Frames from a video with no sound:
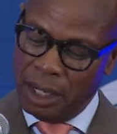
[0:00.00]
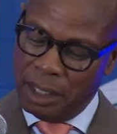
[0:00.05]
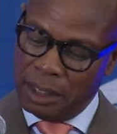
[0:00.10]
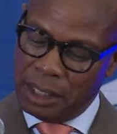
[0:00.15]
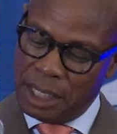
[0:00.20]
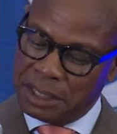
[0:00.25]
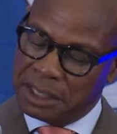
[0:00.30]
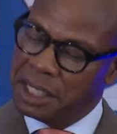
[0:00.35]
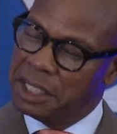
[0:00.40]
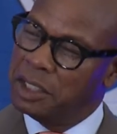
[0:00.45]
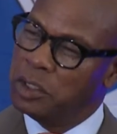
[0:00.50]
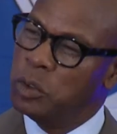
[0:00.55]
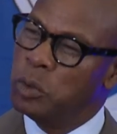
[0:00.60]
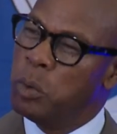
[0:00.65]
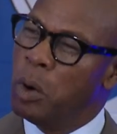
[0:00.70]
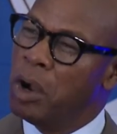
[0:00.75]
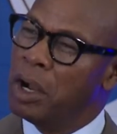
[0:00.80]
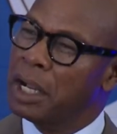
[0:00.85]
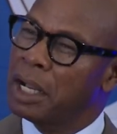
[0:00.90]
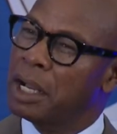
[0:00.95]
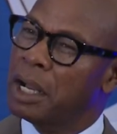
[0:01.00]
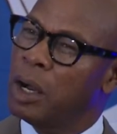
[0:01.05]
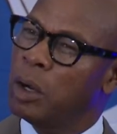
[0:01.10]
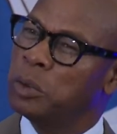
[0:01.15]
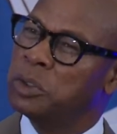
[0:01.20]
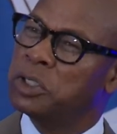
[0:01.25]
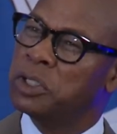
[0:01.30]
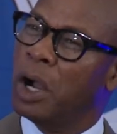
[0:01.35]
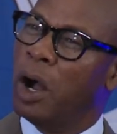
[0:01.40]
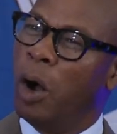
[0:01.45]
They say, You want
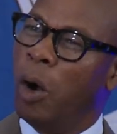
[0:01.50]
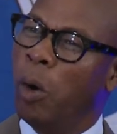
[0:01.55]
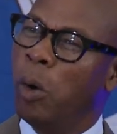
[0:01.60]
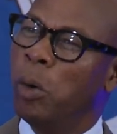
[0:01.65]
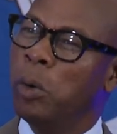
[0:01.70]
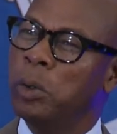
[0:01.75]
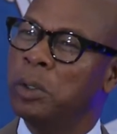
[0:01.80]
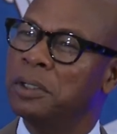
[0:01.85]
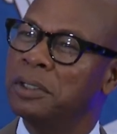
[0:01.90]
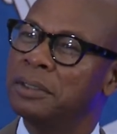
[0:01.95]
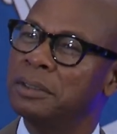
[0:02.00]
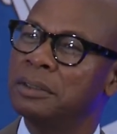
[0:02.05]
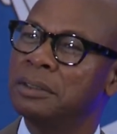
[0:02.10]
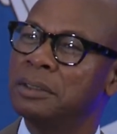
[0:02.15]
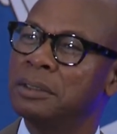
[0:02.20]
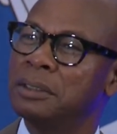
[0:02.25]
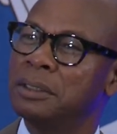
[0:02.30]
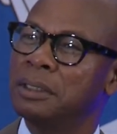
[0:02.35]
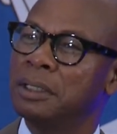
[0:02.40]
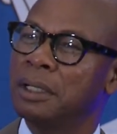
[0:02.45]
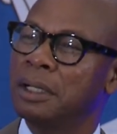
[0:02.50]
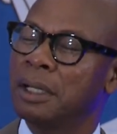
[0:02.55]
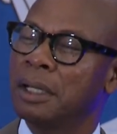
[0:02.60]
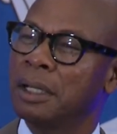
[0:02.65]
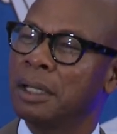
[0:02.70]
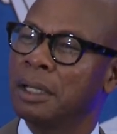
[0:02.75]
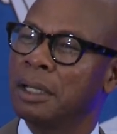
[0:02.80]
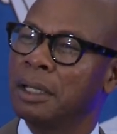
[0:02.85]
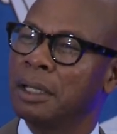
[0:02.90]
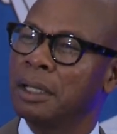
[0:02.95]
Coach O
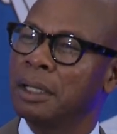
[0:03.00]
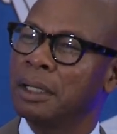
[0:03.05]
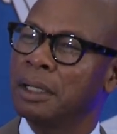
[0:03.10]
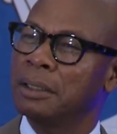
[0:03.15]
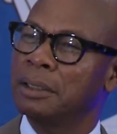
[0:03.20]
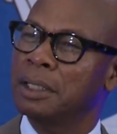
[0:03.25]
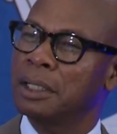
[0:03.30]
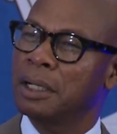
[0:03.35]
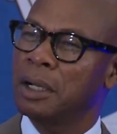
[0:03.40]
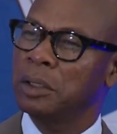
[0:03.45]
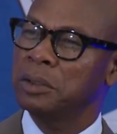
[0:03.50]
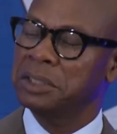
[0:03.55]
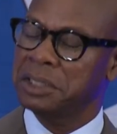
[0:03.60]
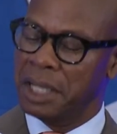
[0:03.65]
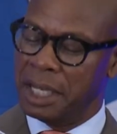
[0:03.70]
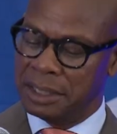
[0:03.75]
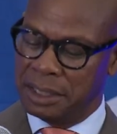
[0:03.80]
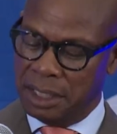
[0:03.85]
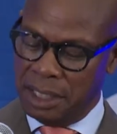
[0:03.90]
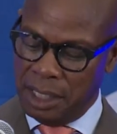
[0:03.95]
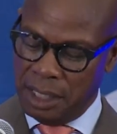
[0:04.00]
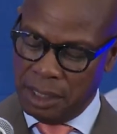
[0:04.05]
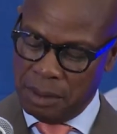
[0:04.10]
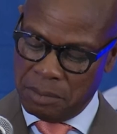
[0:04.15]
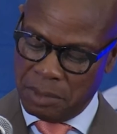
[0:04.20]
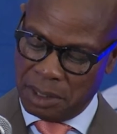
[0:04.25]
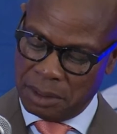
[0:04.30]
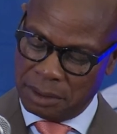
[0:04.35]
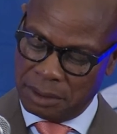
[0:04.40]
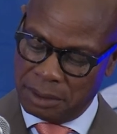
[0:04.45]
to coach that
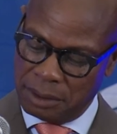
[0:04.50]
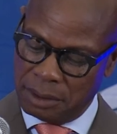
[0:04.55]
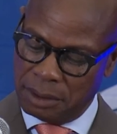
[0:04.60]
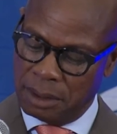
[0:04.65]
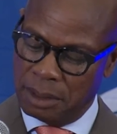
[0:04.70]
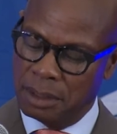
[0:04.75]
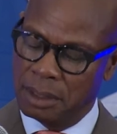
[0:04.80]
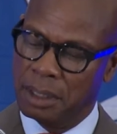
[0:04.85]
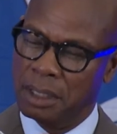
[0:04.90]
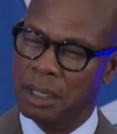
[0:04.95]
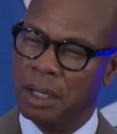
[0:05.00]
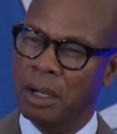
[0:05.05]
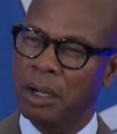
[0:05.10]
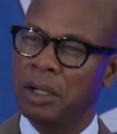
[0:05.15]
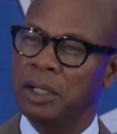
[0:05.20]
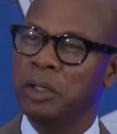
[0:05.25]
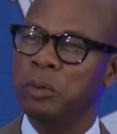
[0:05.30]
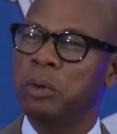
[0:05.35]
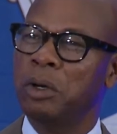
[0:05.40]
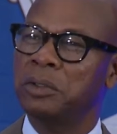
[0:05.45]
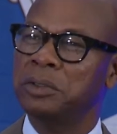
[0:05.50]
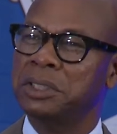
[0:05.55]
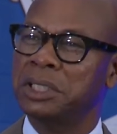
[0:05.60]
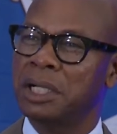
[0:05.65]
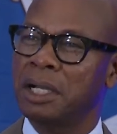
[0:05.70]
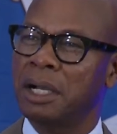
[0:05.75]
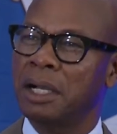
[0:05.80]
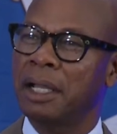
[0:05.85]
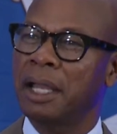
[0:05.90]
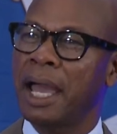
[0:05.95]
team, or you want
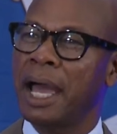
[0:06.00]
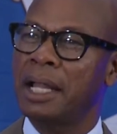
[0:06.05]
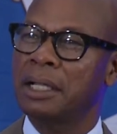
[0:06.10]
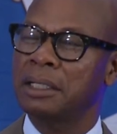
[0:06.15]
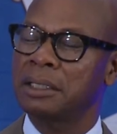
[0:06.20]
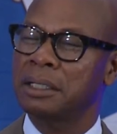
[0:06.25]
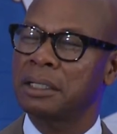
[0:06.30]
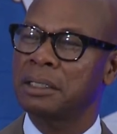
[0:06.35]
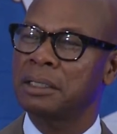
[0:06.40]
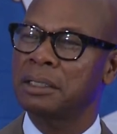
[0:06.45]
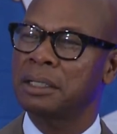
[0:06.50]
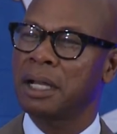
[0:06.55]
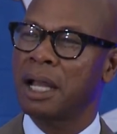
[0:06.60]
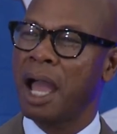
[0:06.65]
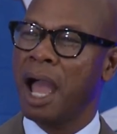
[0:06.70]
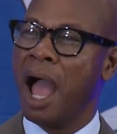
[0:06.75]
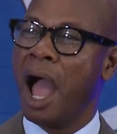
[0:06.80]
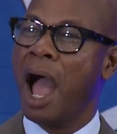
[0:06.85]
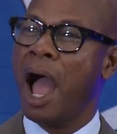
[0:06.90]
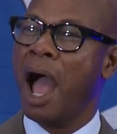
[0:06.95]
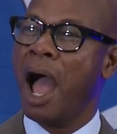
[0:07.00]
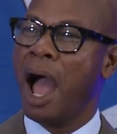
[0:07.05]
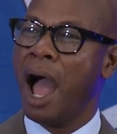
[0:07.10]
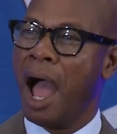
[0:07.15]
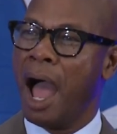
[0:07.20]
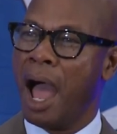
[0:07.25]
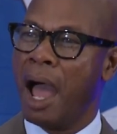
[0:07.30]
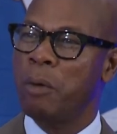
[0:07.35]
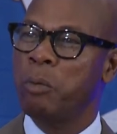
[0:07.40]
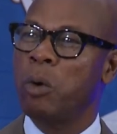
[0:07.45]
John Gallagher?
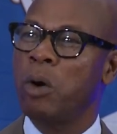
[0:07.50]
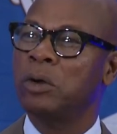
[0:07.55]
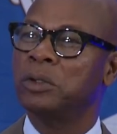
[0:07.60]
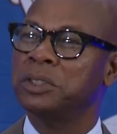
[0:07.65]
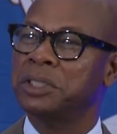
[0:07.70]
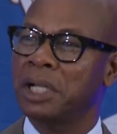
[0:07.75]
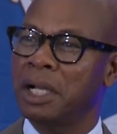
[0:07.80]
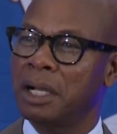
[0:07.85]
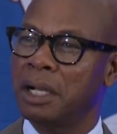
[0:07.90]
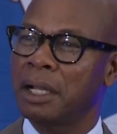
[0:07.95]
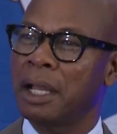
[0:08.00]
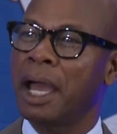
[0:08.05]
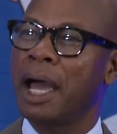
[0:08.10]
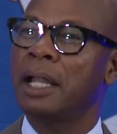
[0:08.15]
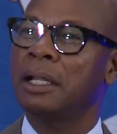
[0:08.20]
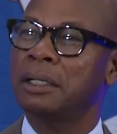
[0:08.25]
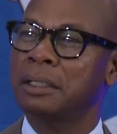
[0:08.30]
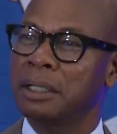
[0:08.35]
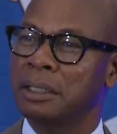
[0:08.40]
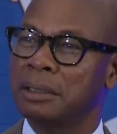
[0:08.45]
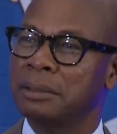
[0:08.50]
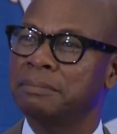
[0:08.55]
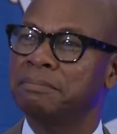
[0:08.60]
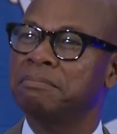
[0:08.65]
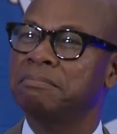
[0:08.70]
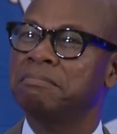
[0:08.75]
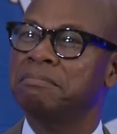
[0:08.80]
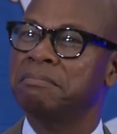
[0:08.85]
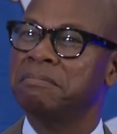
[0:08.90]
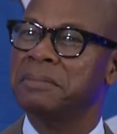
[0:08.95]
I want John Gallagher.
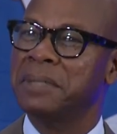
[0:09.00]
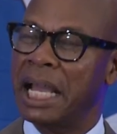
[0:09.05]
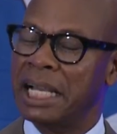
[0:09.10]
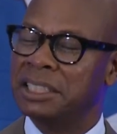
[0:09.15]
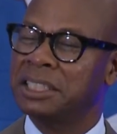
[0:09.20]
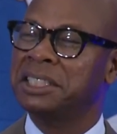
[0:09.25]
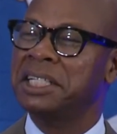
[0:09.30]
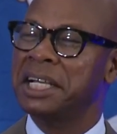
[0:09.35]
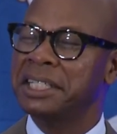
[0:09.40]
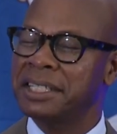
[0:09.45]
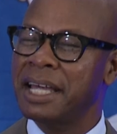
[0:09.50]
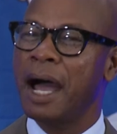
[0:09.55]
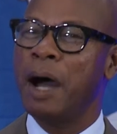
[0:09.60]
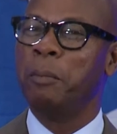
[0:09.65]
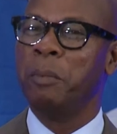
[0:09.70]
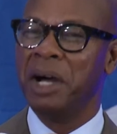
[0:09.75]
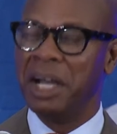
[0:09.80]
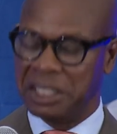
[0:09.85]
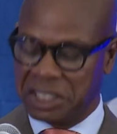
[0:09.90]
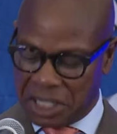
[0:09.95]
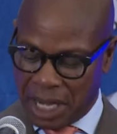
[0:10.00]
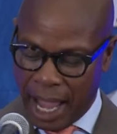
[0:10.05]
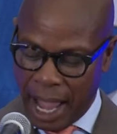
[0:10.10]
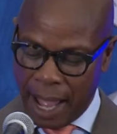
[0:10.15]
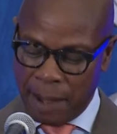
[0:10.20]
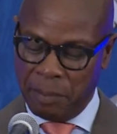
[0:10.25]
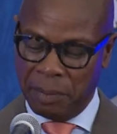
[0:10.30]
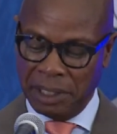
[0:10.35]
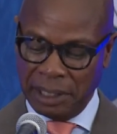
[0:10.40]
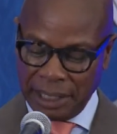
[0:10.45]
That's just how much
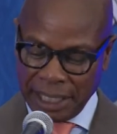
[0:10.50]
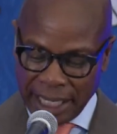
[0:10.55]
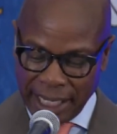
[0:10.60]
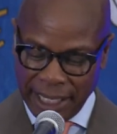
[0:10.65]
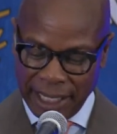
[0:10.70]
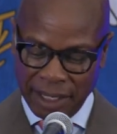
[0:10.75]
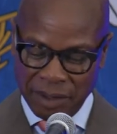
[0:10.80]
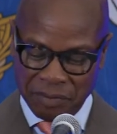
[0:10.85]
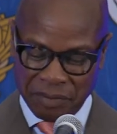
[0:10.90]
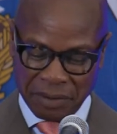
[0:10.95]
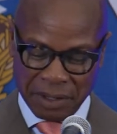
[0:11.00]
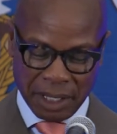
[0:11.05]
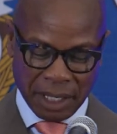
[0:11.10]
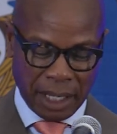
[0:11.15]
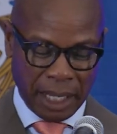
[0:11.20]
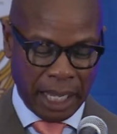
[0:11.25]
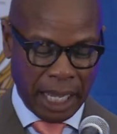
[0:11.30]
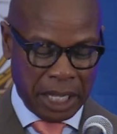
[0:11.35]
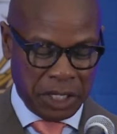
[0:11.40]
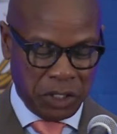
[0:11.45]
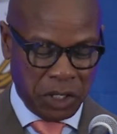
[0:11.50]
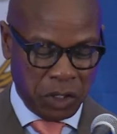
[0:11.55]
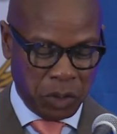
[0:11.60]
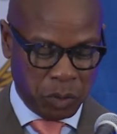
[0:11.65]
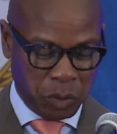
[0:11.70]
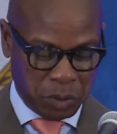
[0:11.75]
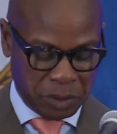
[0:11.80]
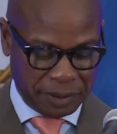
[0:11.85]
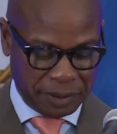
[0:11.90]
I believe in you.